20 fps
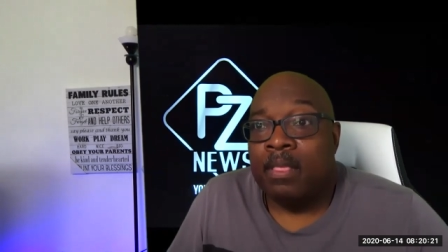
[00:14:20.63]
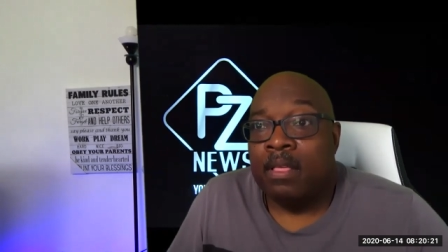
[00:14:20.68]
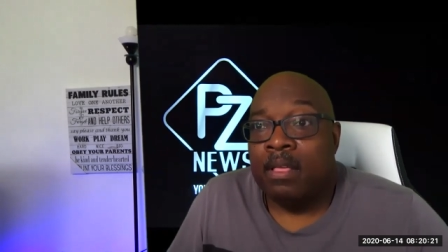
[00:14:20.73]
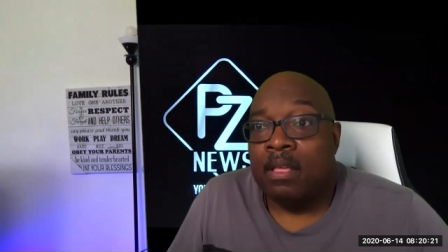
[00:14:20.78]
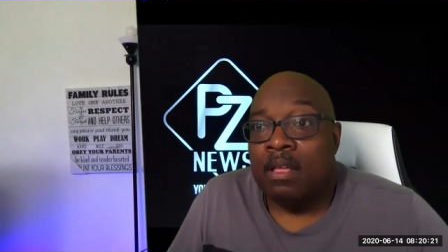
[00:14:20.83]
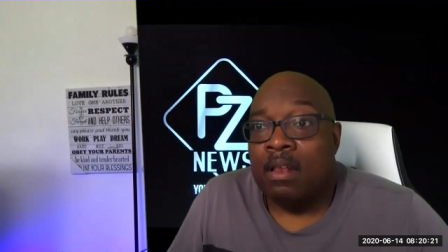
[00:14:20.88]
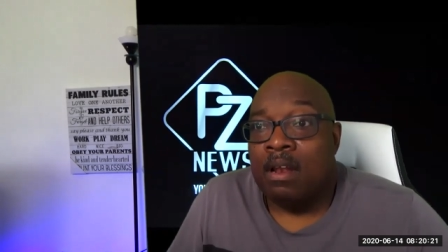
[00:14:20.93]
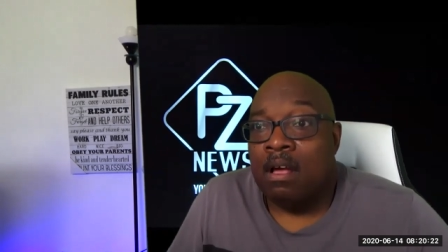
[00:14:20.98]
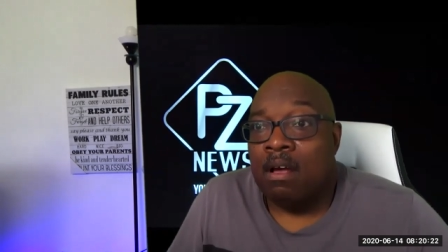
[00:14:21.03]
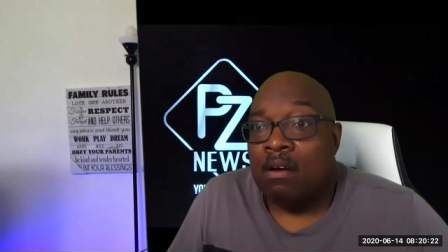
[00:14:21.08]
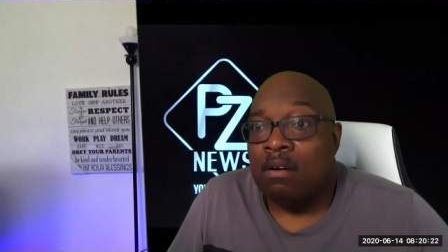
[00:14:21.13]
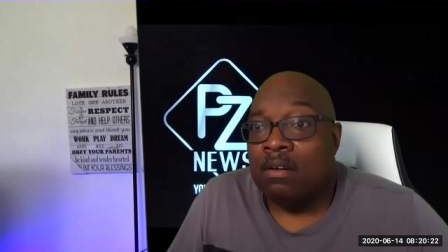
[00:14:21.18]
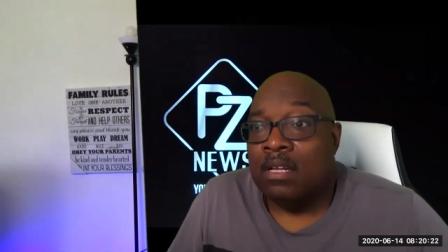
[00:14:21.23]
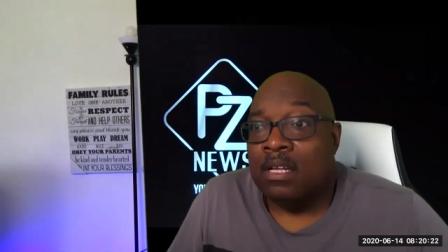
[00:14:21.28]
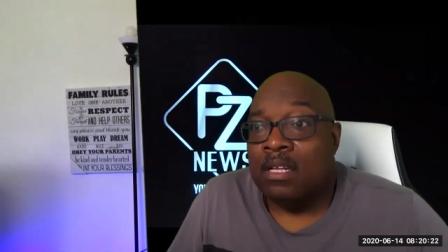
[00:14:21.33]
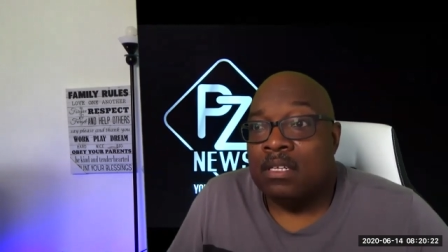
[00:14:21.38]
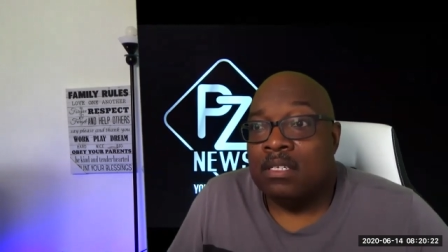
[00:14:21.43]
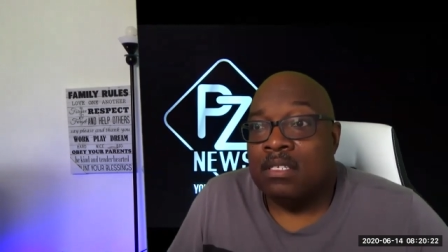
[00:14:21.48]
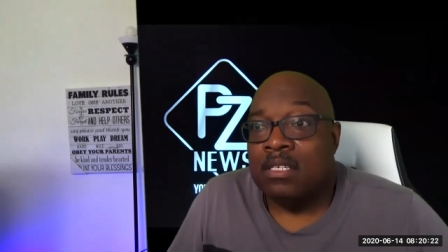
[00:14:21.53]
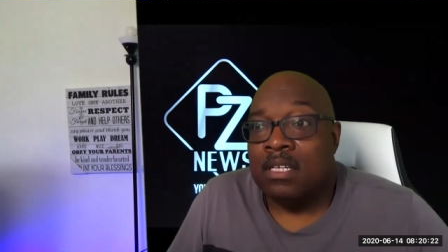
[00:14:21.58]
you know,
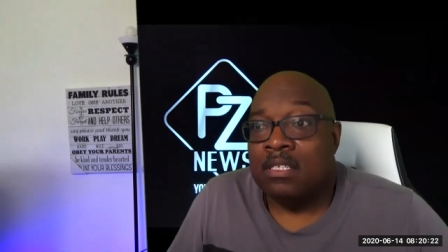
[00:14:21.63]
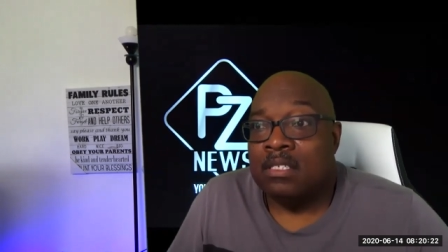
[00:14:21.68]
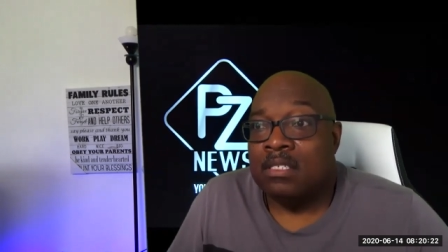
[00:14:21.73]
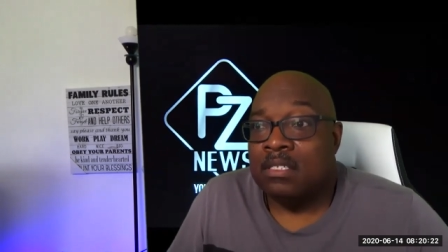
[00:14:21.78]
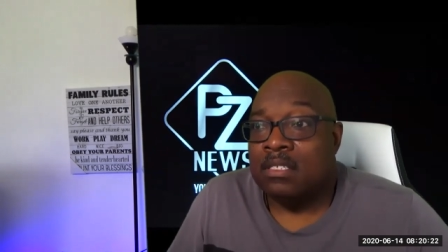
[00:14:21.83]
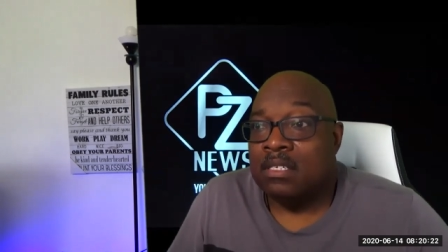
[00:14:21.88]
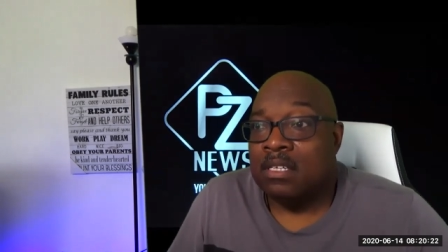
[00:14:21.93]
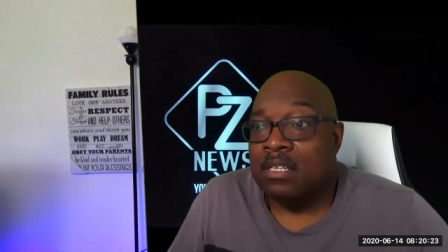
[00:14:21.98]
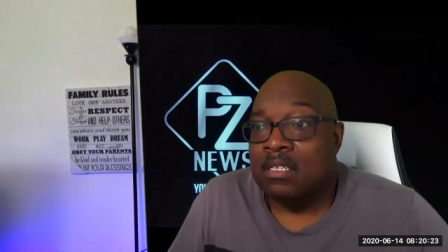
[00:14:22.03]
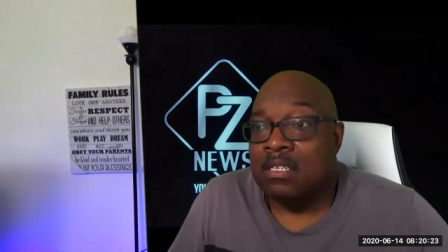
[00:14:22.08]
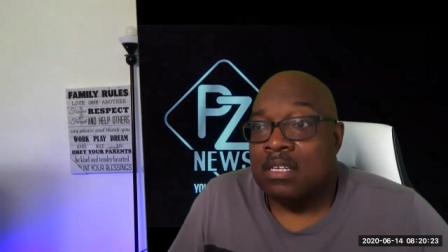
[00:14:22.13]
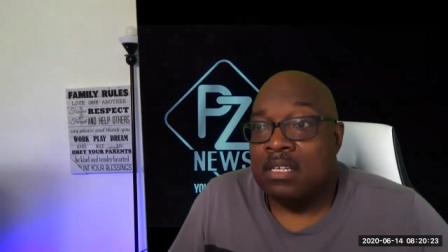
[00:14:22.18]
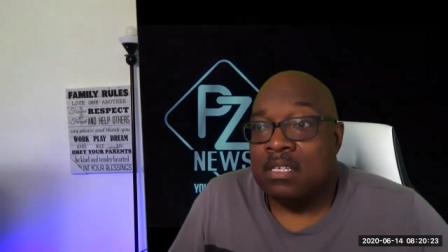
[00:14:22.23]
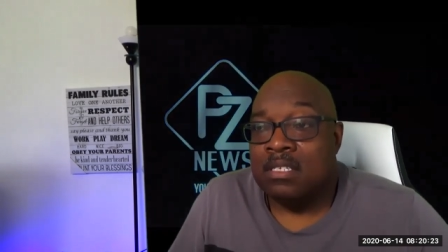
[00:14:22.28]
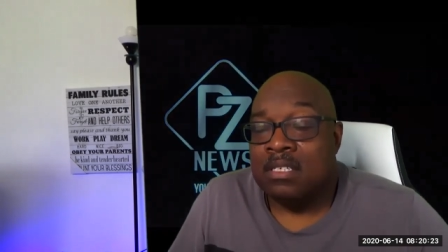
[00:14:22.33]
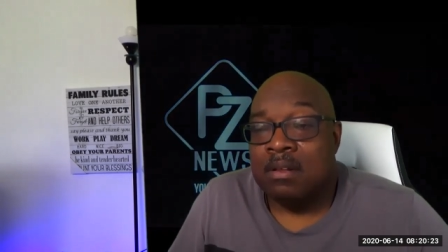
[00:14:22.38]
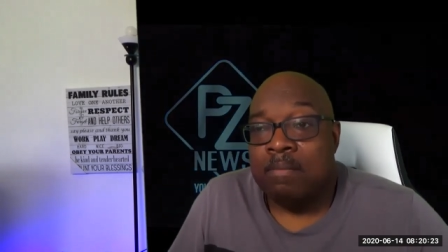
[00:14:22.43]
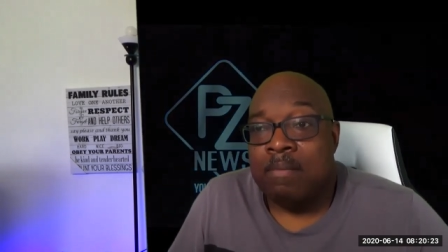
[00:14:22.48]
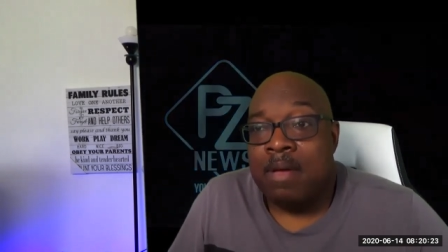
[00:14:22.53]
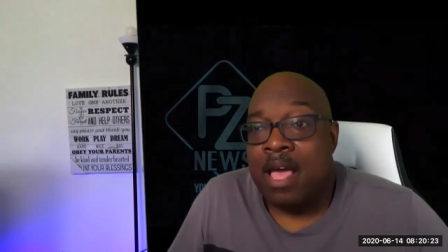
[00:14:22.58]
it just it's
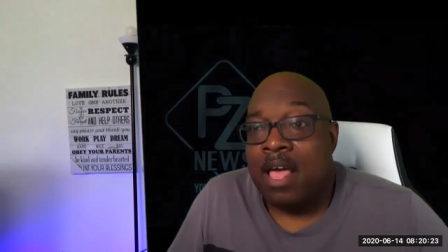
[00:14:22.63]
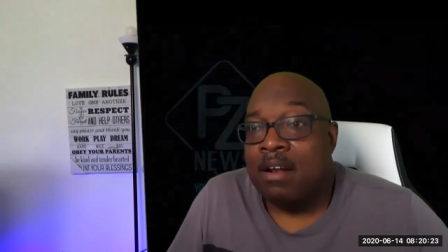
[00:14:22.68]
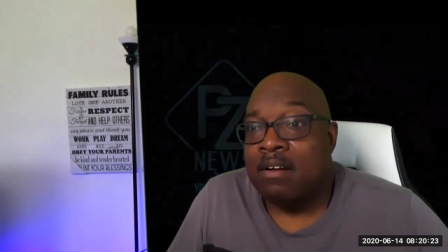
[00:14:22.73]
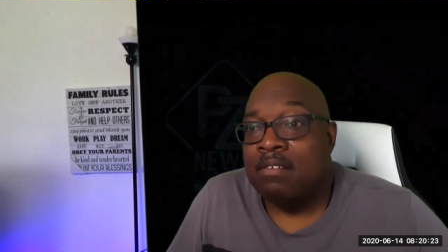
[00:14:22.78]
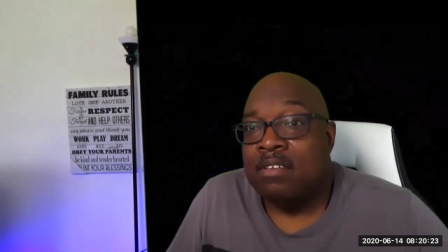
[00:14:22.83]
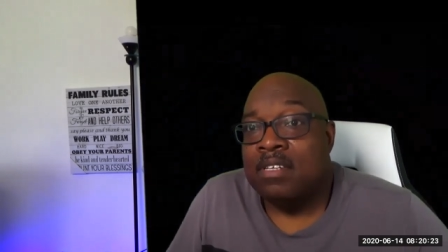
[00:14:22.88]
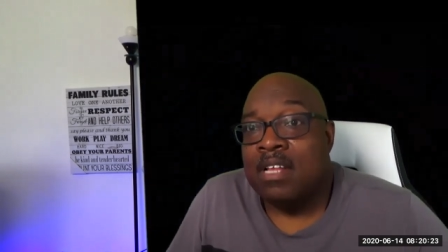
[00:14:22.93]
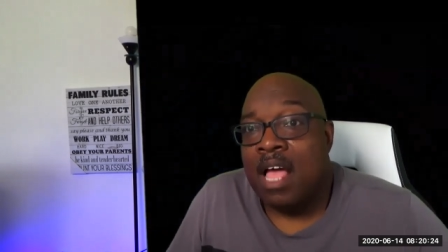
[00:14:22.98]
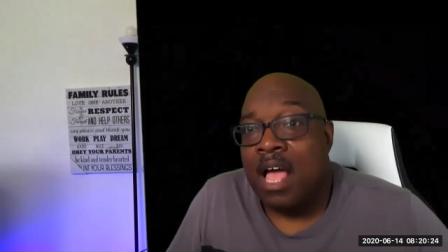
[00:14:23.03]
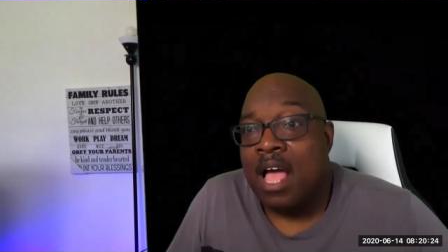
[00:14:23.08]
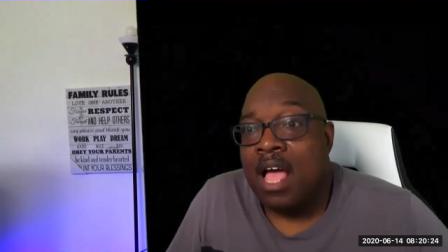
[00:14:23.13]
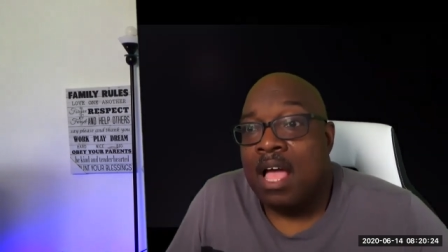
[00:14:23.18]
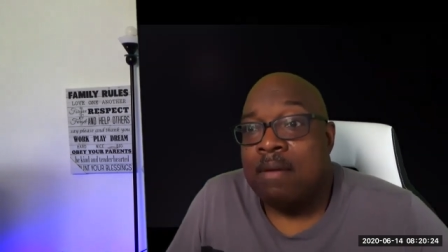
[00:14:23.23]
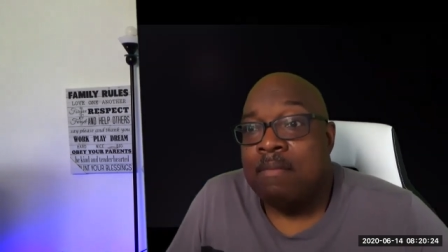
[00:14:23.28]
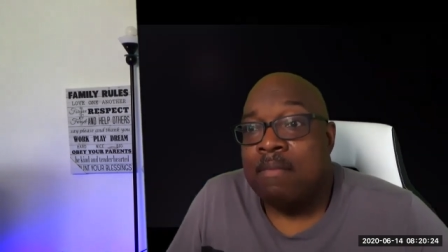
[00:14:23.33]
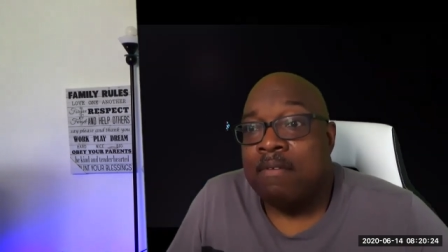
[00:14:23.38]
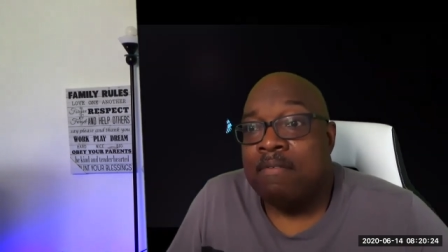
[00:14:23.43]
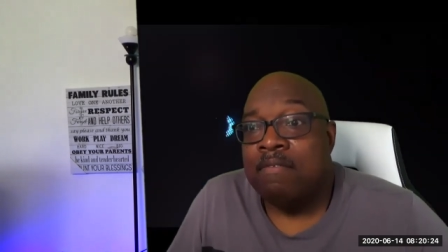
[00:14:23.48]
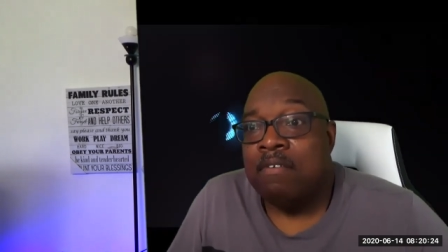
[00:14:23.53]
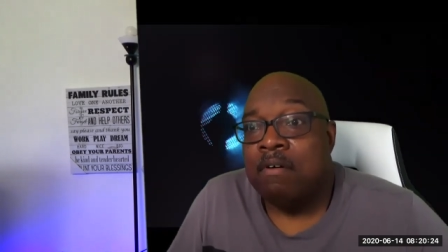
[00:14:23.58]
just a matter of time
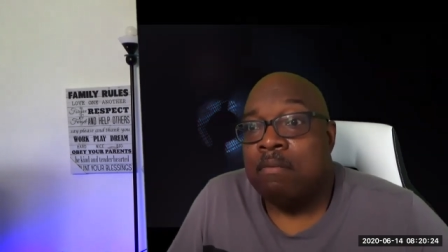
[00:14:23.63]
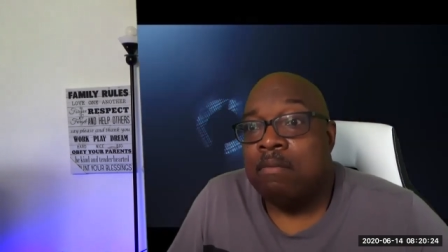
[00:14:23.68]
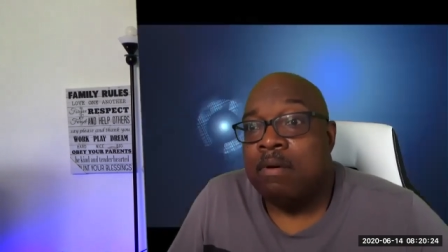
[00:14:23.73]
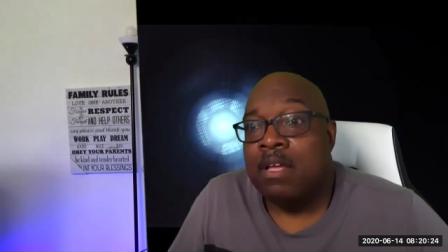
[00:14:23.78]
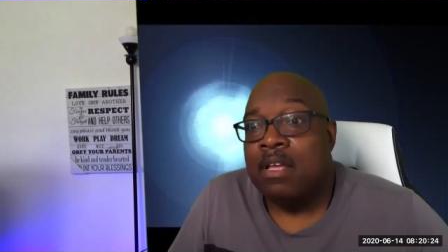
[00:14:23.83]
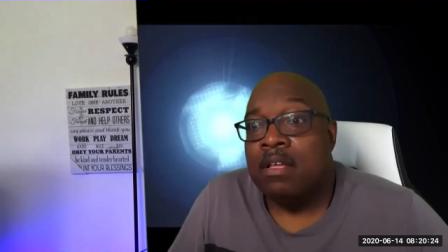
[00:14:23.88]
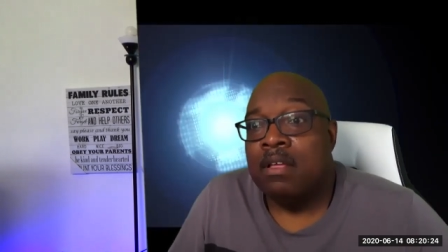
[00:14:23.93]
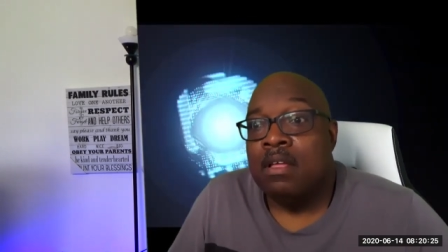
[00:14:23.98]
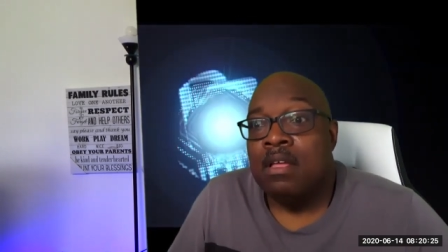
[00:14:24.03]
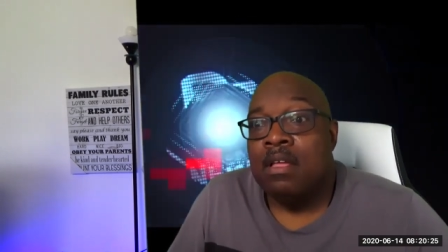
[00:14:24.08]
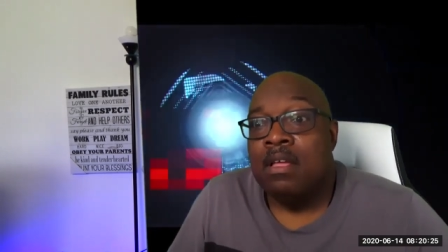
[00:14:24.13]
before we,